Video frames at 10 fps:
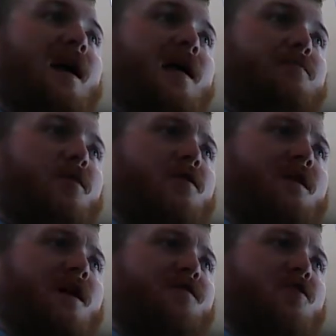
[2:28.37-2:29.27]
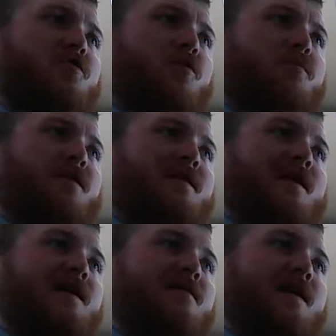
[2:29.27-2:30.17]
As per the official report, the
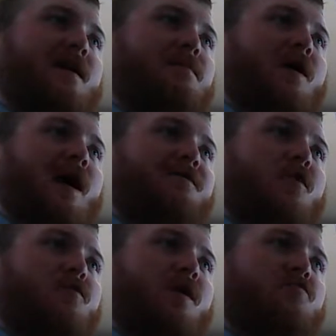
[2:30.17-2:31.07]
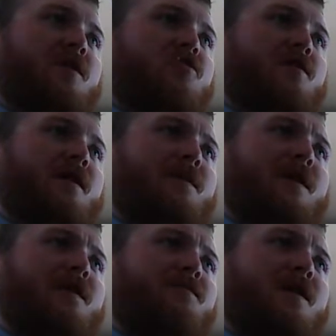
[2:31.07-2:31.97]
latest Apple iPhone range, which is coming
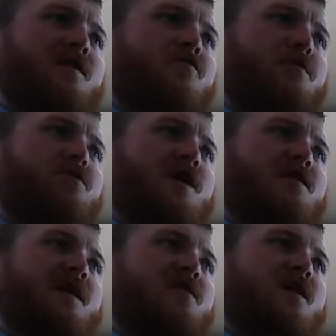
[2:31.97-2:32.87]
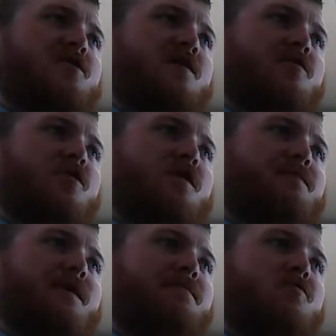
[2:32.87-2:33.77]
in, an encryption technology is geared
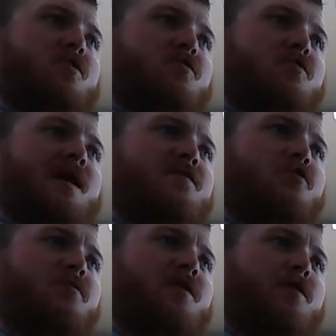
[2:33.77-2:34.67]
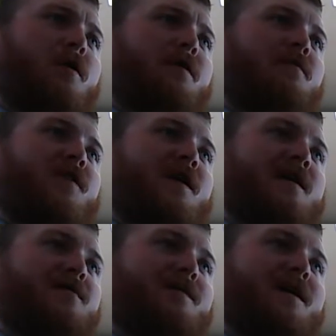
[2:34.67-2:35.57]
up to create numerous problems for the
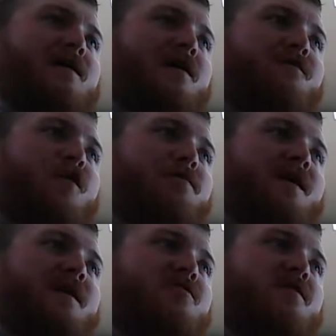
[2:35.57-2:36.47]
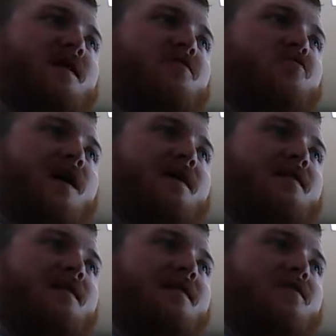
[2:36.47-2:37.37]
government and law enforcement agencies to
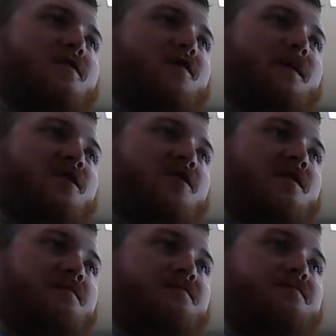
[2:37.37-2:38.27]
access this information.